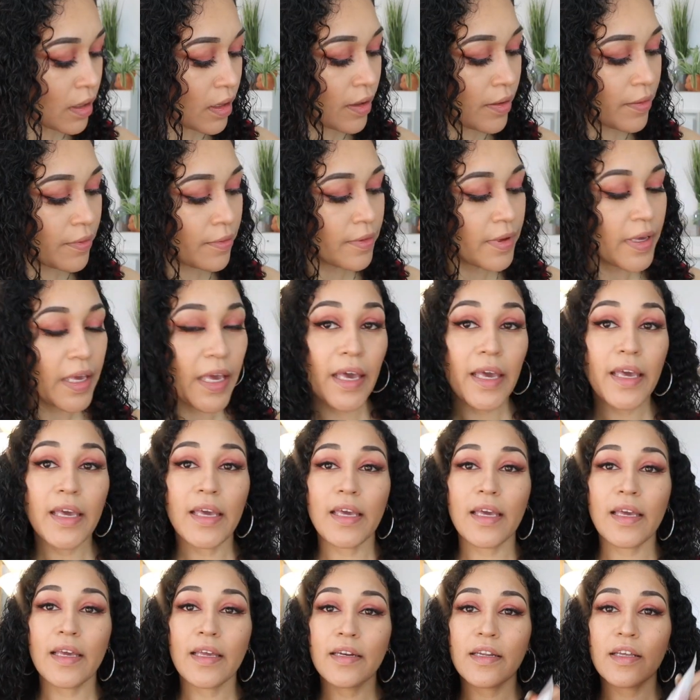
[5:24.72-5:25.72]

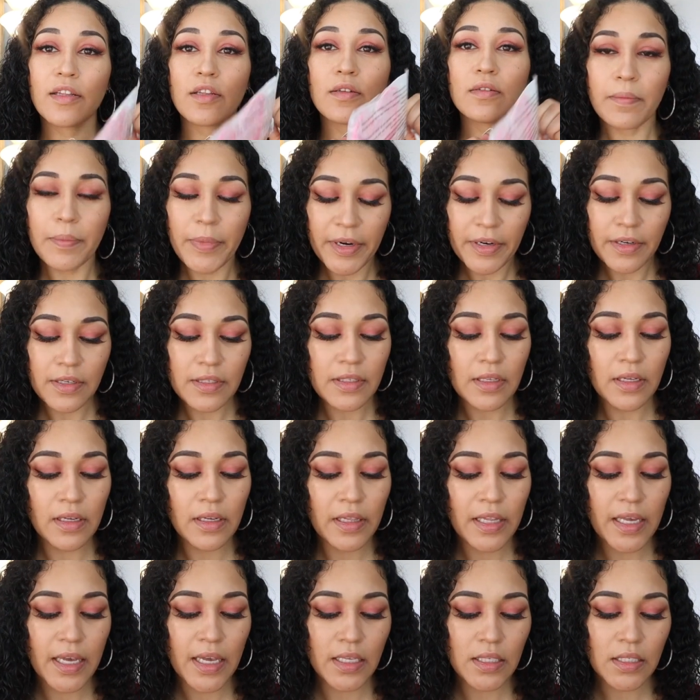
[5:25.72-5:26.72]
Okay, another pair of
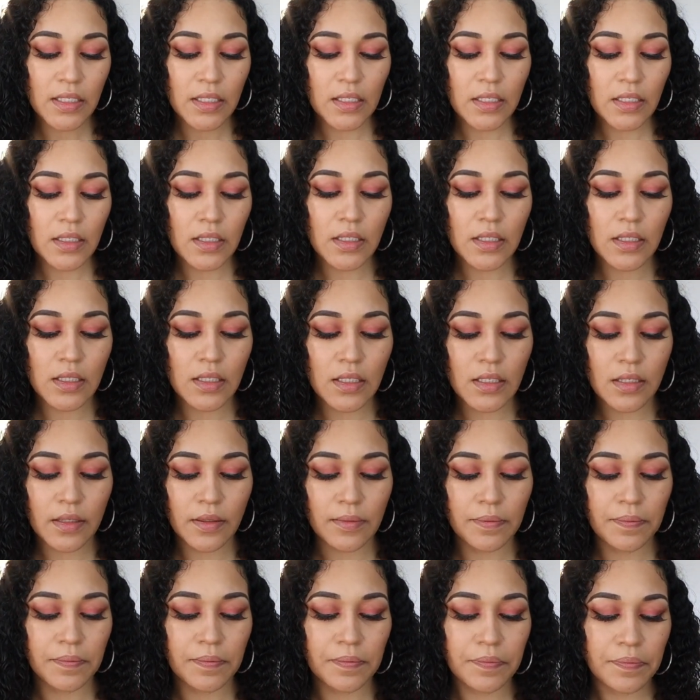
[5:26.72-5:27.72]
sunglasses.
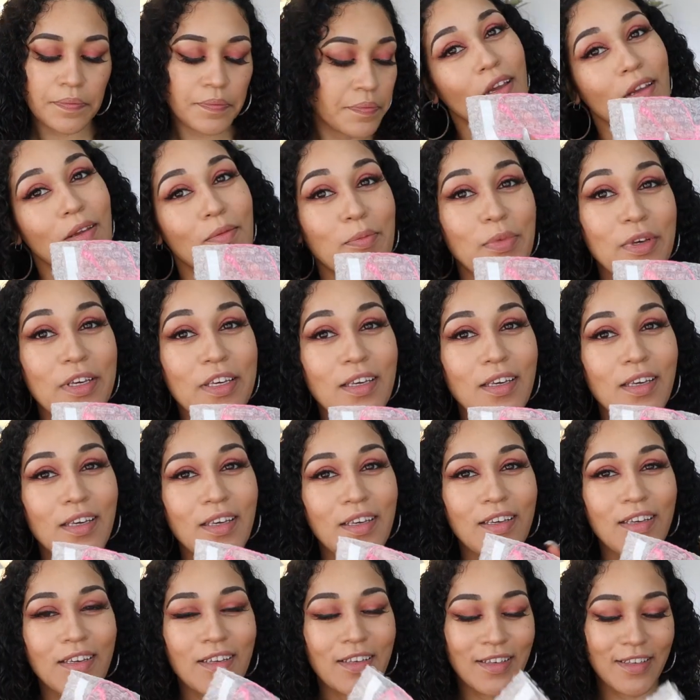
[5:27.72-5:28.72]

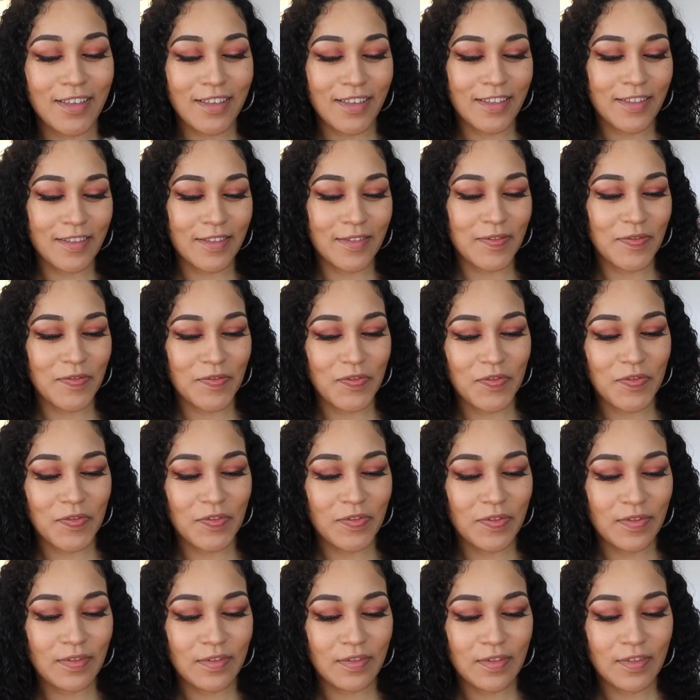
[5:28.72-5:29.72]
Pink.
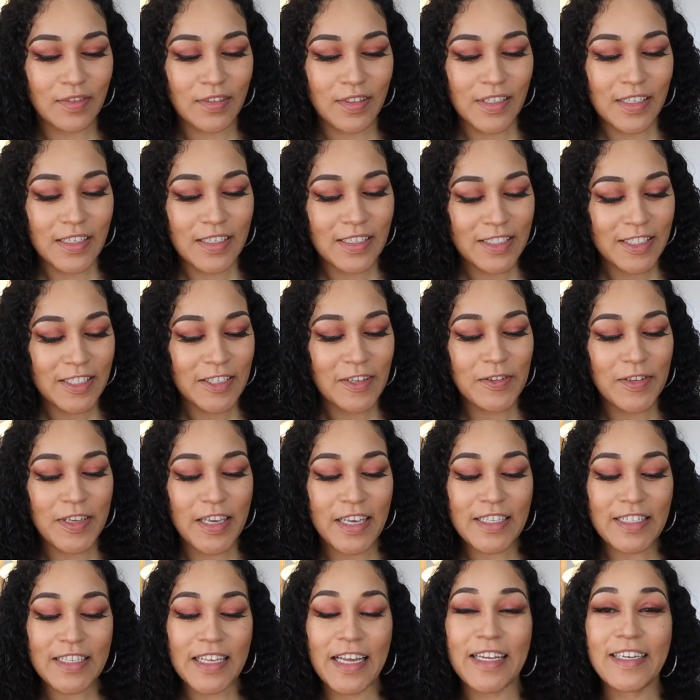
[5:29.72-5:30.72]
So
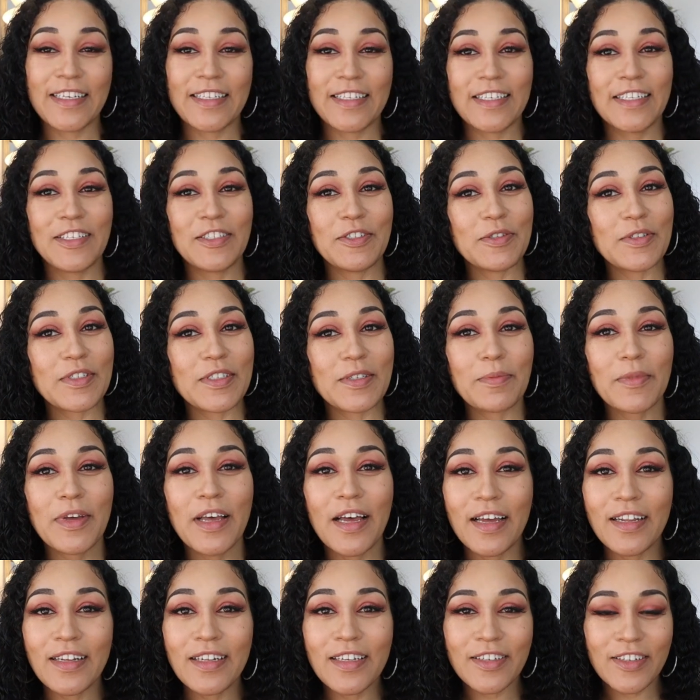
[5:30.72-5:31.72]
yes, I did do some
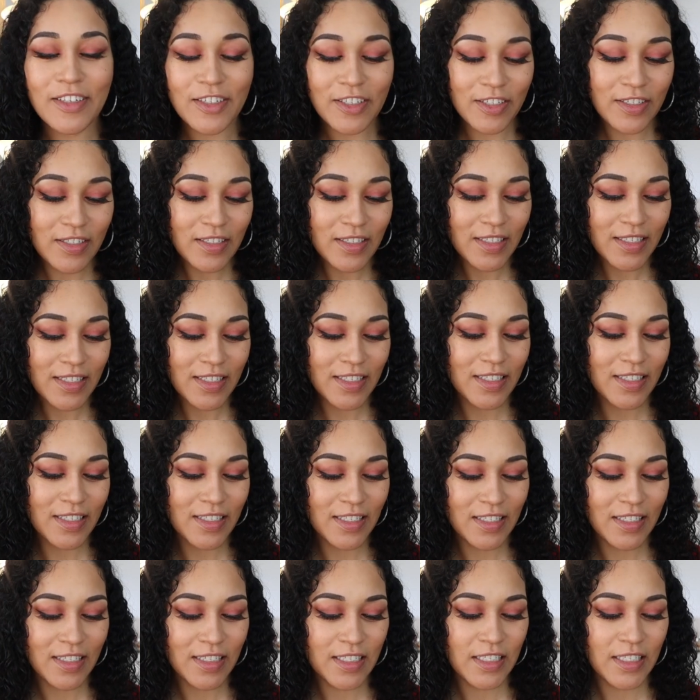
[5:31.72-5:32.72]
colors.
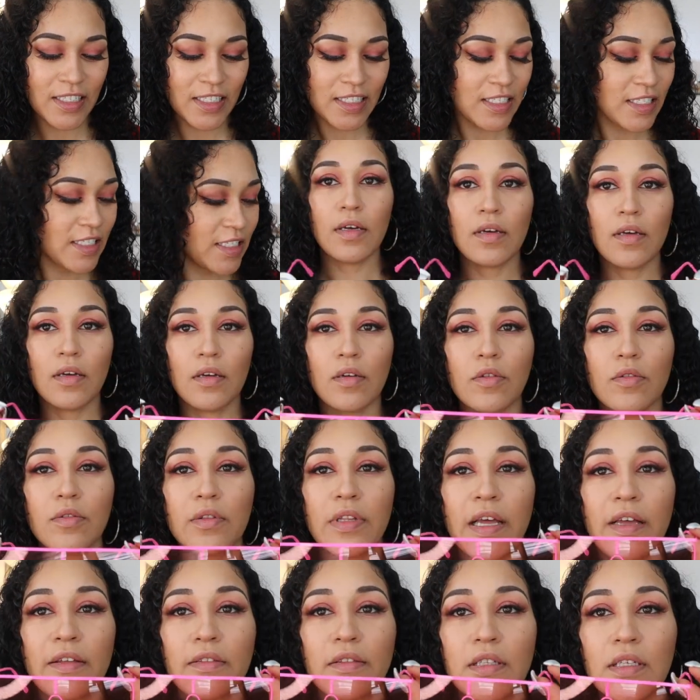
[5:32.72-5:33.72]
Uh oh,
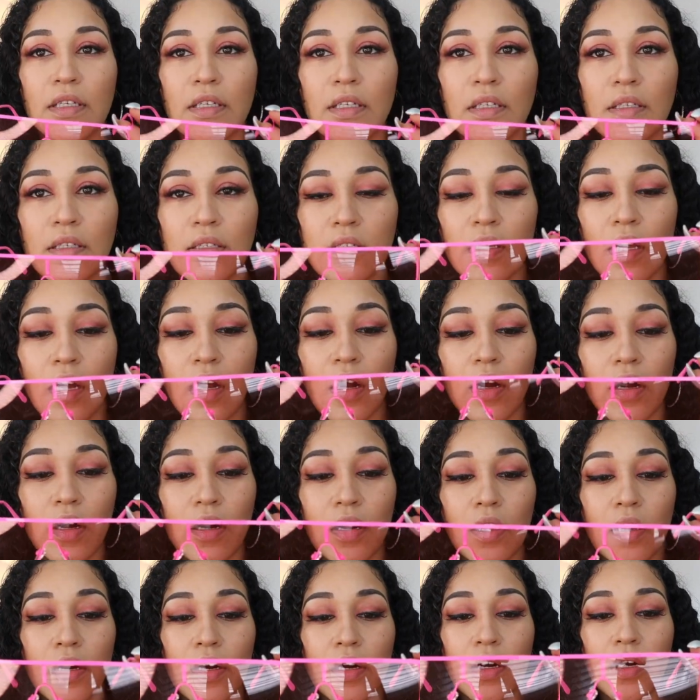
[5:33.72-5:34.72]
now these
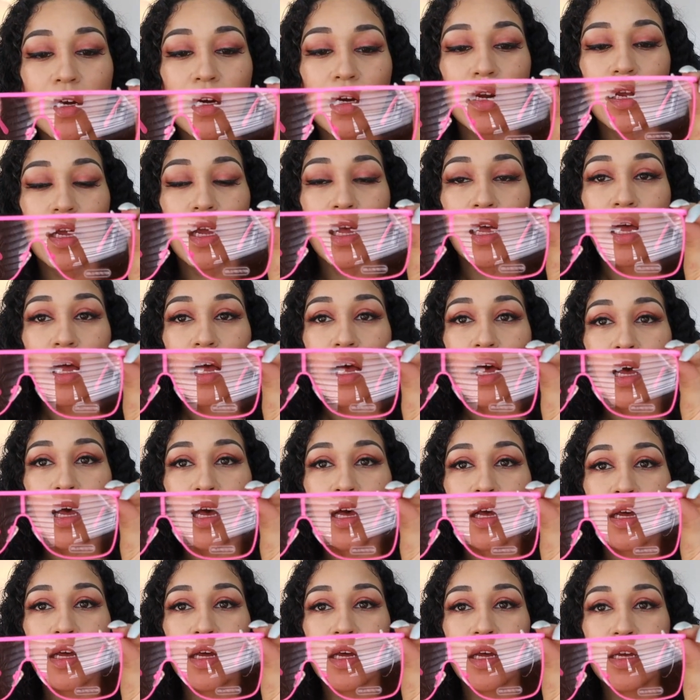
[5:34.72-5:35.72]
are
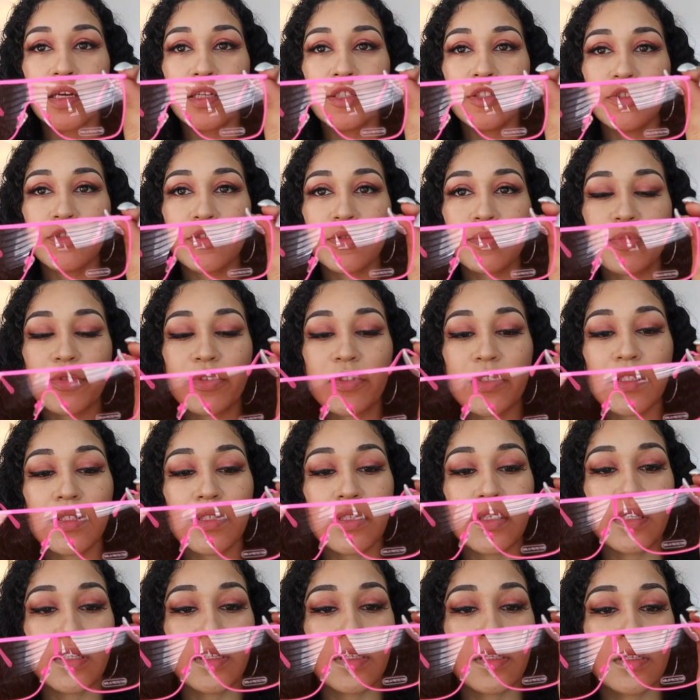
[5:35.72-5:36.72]

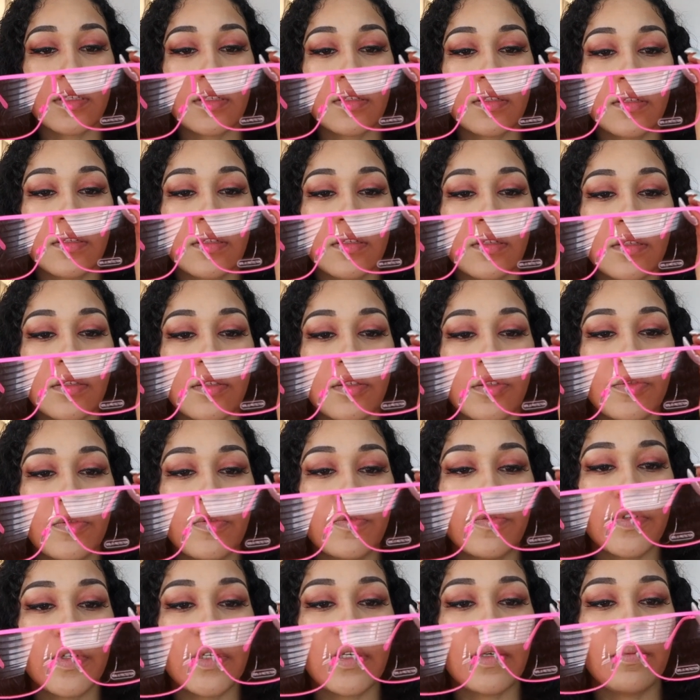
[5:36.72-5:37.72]
100%
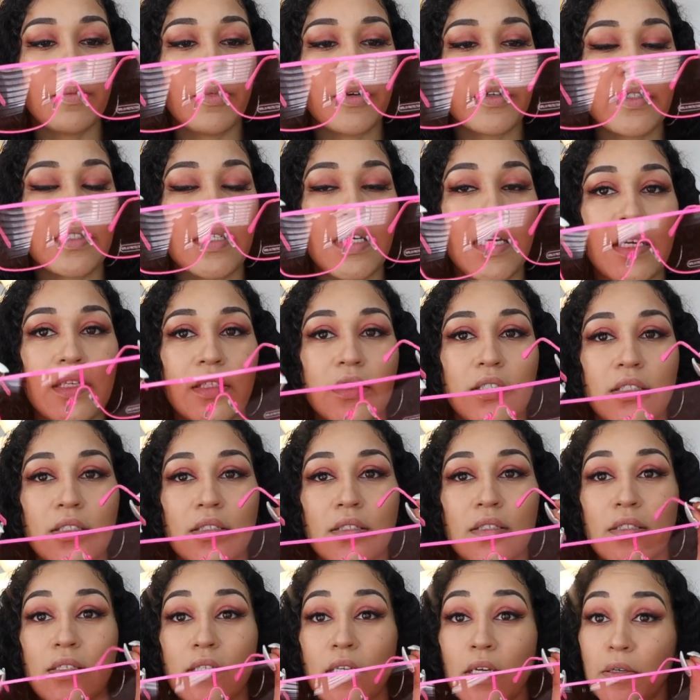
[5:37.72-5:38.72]
UV
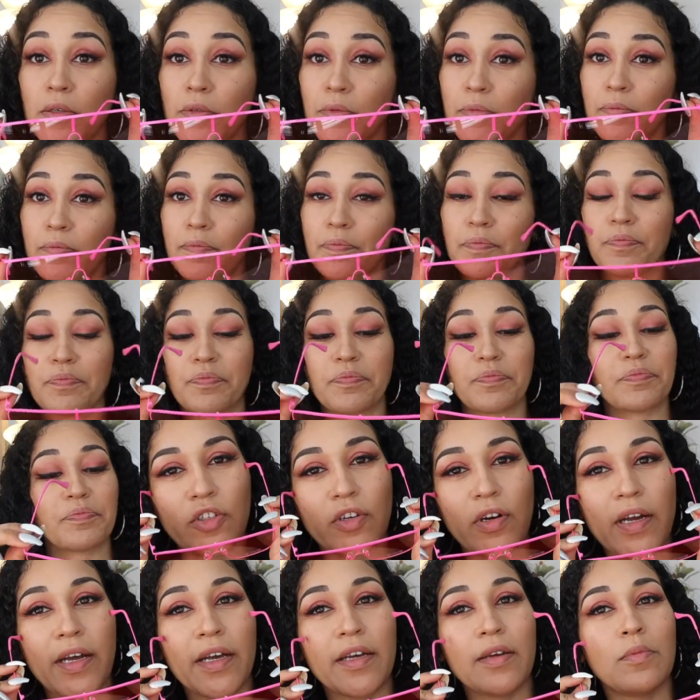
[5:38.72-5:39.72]
protection. So
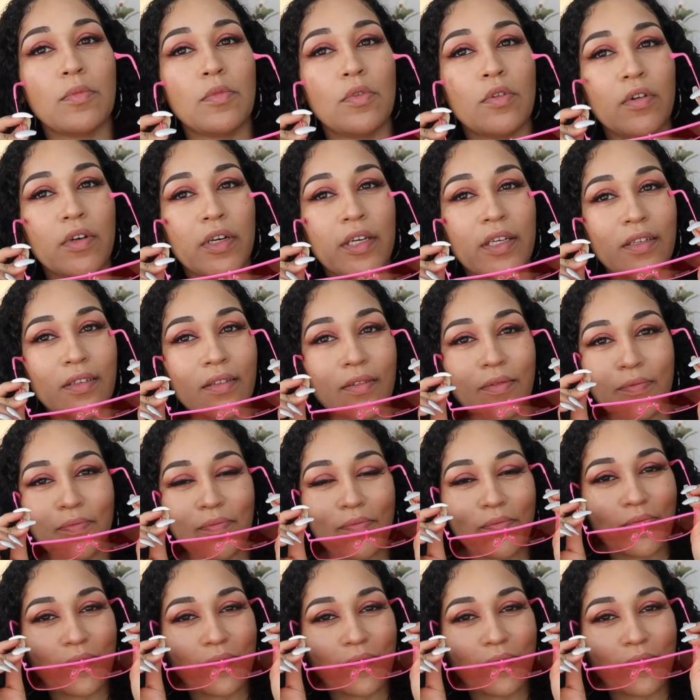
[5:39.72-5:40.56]
try them on.